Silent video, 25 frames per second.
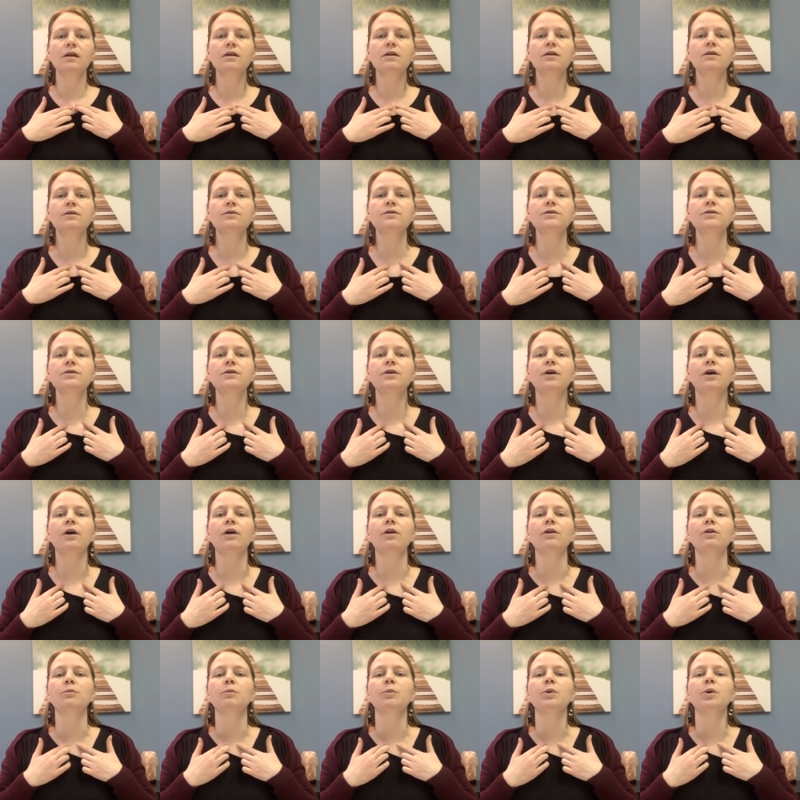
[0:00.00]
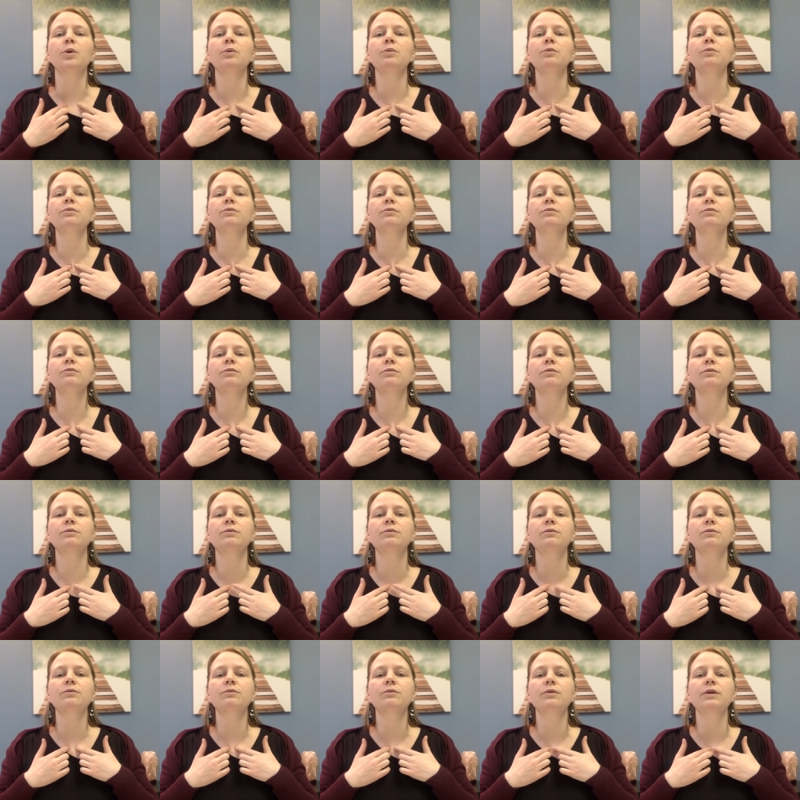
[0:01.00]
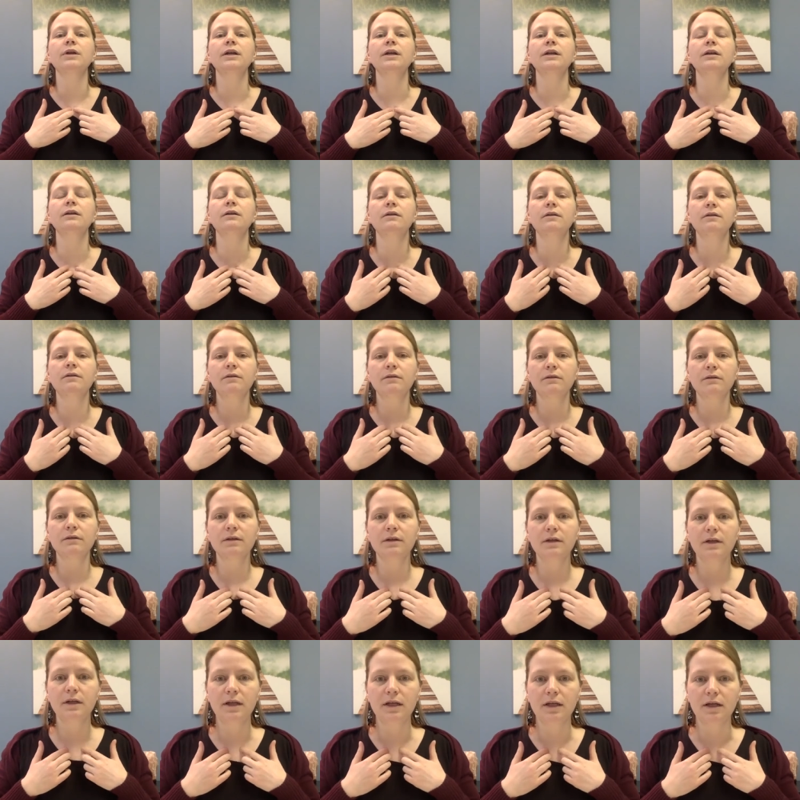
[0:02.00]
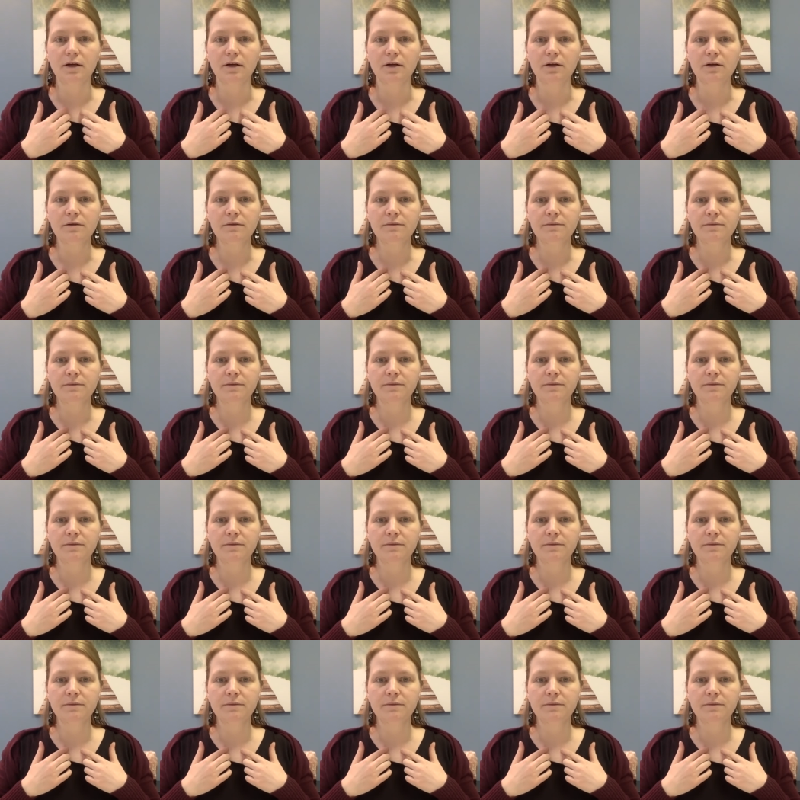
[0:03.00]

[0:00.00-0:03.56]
here's your collarbone right here.